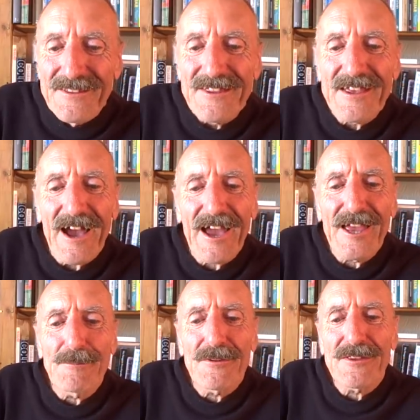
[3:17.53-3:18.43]
The
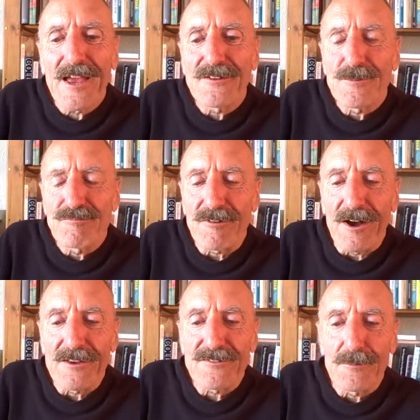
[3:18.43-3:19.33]
aim of the
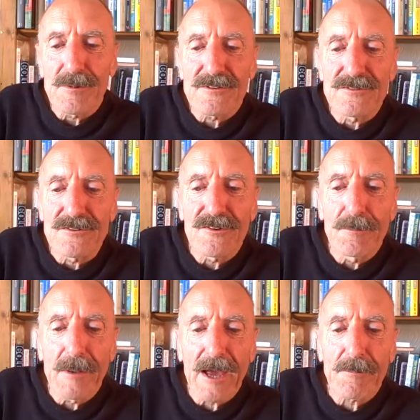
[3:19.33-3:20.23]
enterprise in which the two
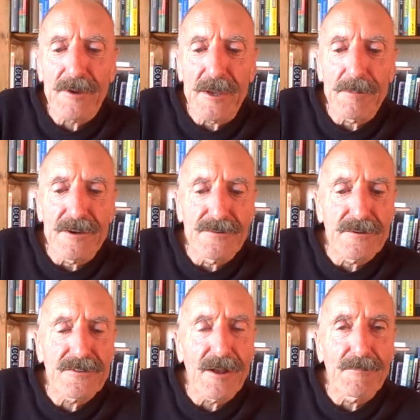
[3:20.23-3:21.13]
black people in the
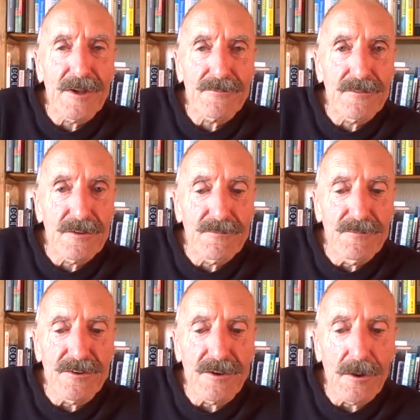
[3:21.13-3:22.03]
thumbnail to this
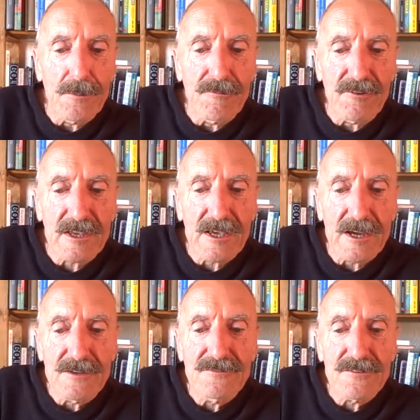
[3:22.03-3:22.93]
video are
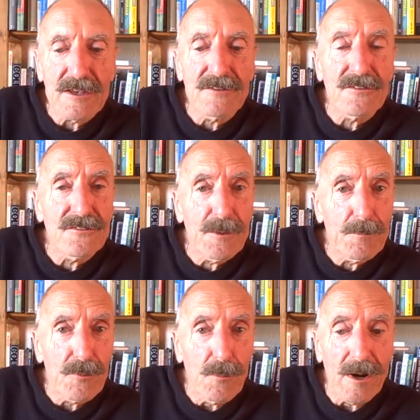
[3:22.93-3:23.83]
engaged is a
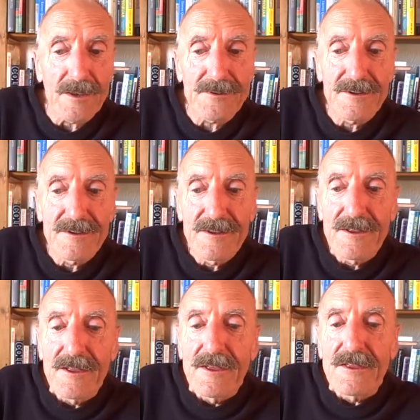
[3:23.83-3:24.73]
simple one.
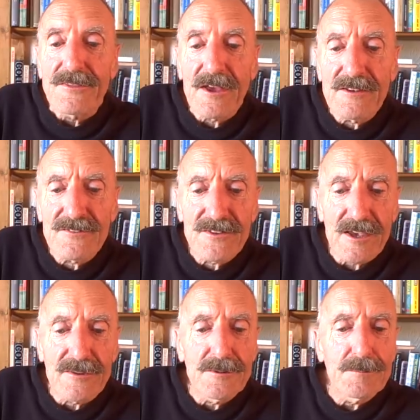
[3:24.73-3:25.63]
They
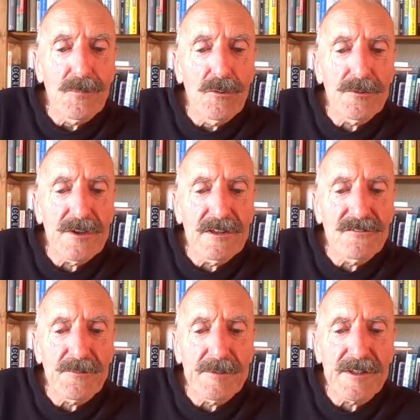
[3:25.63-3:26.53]
say that more
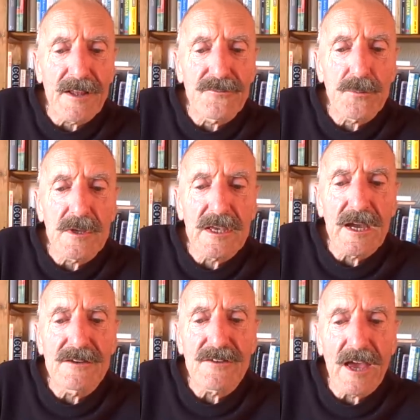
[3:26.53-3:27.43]
needs to be done to
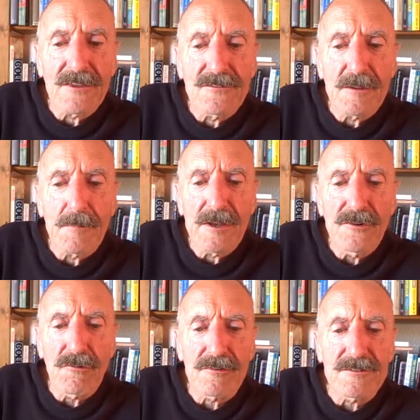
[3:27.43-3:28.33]
engage ethnic
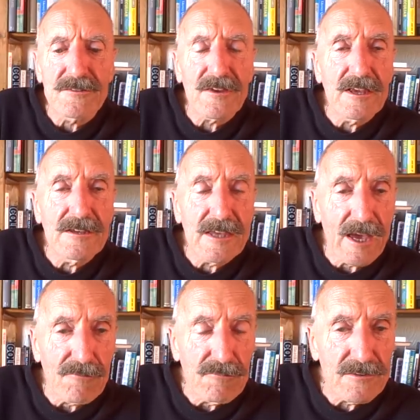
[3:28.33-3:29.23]
minorities in the
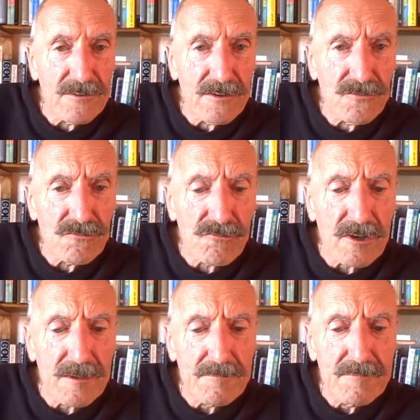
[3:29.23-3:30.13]
area's history.